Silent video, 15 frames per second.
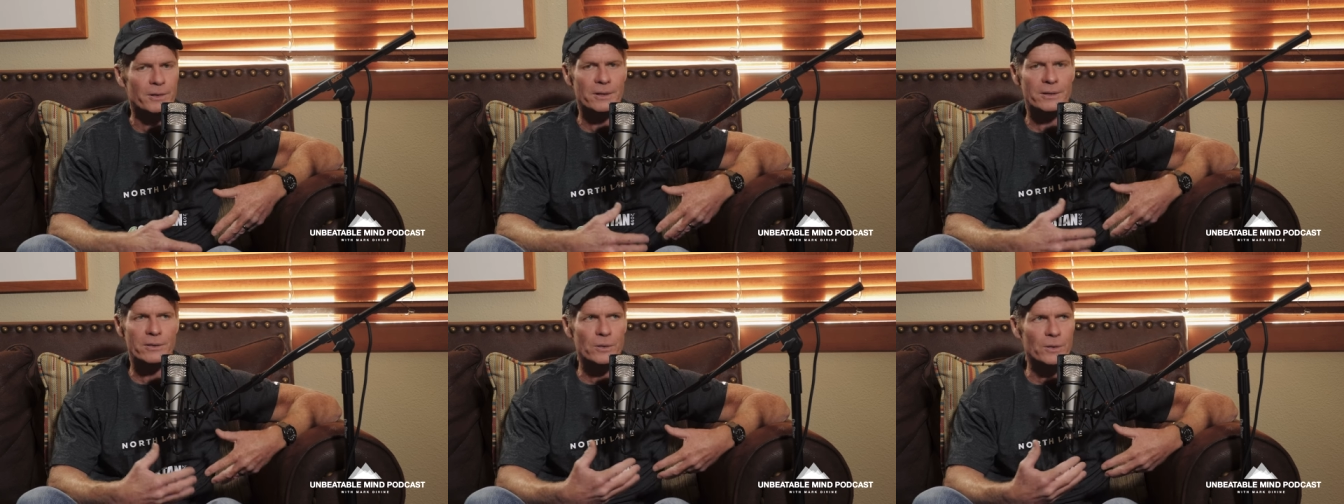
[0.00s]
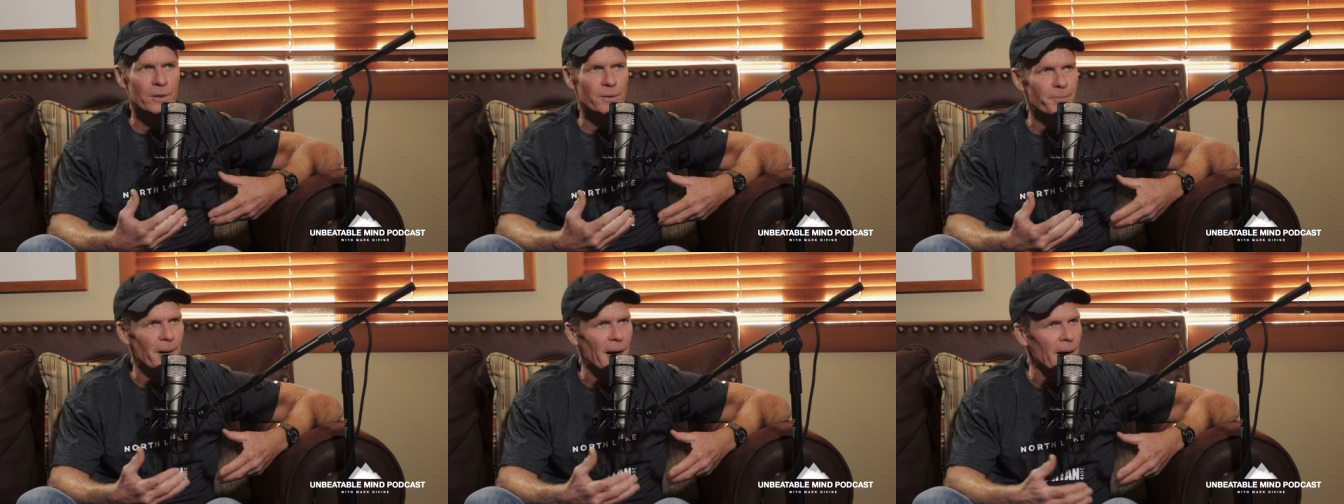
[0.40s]
your
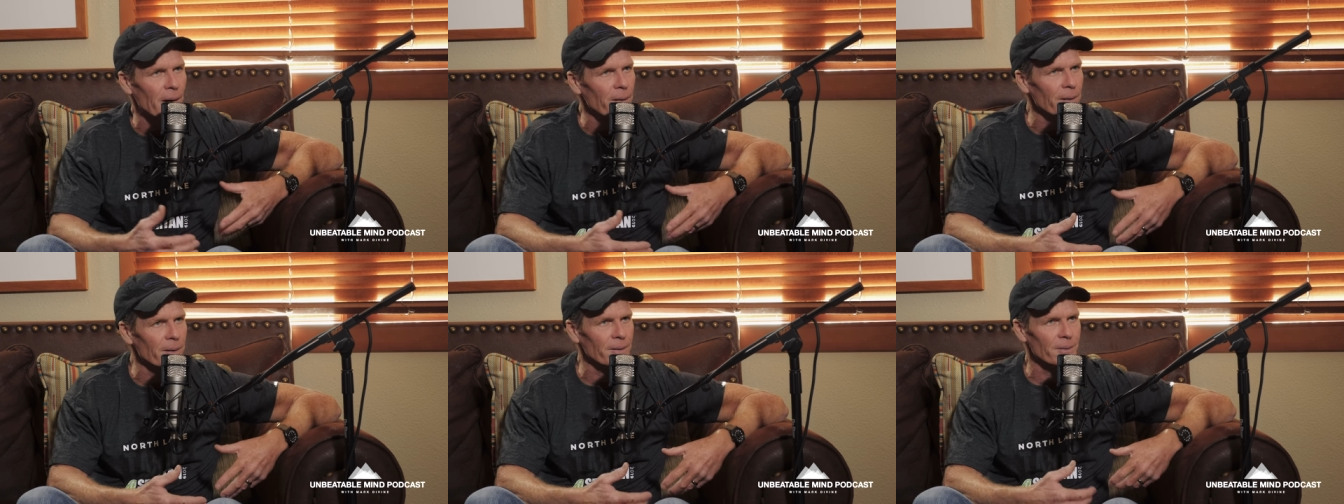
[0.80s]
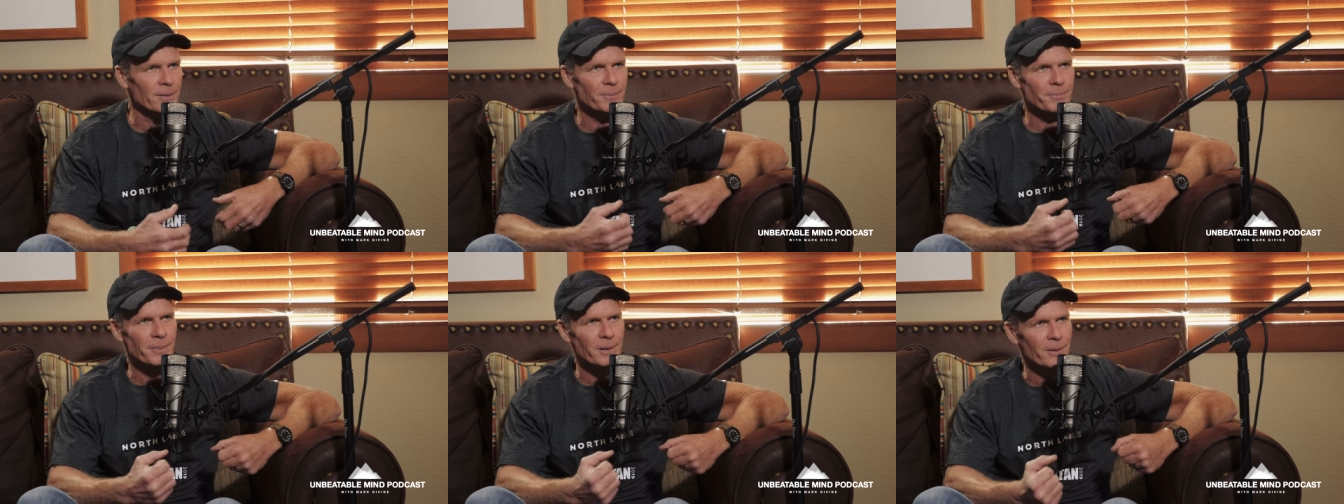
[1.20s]
intuitive power, your
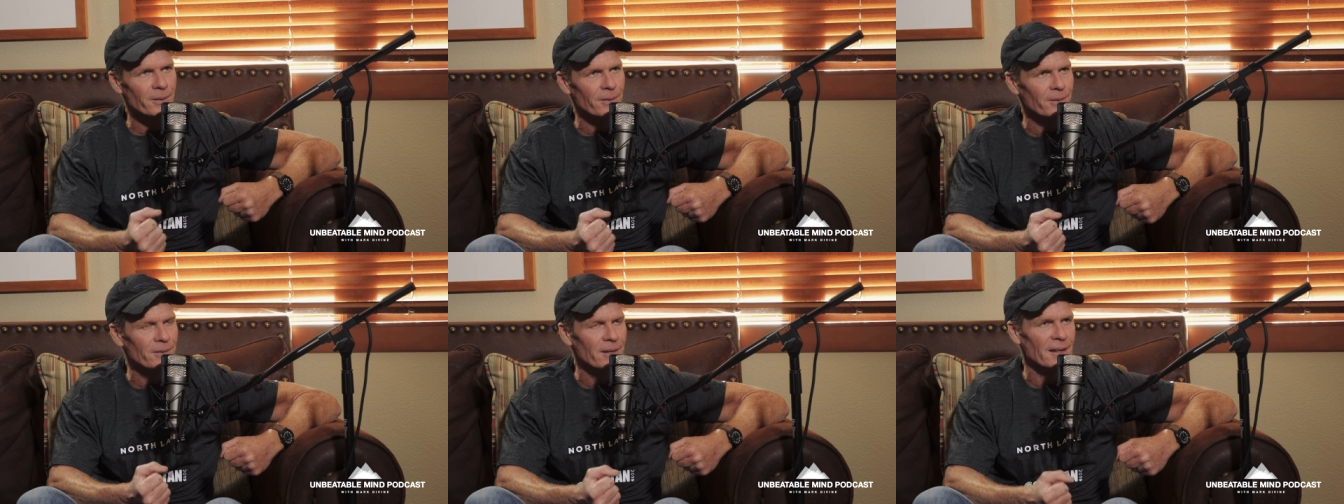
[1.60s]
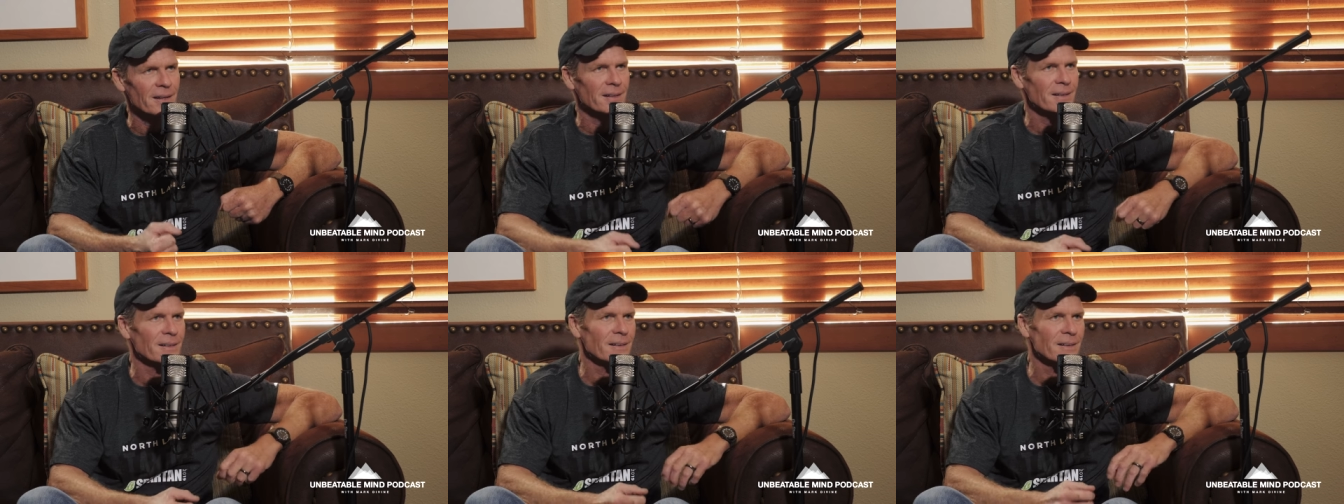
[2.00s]
spiritual
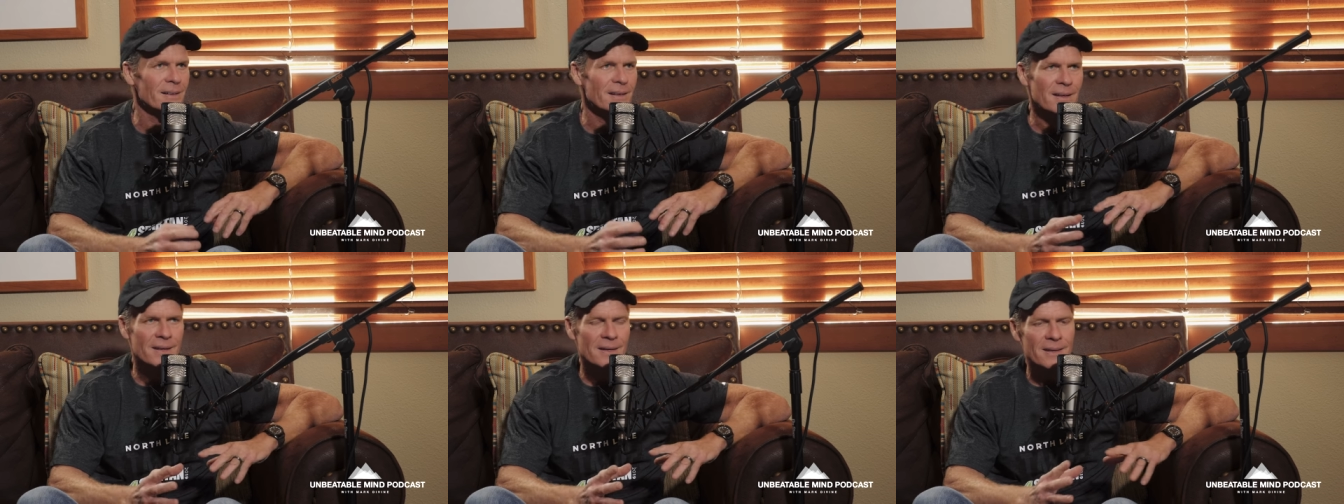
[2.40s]
center,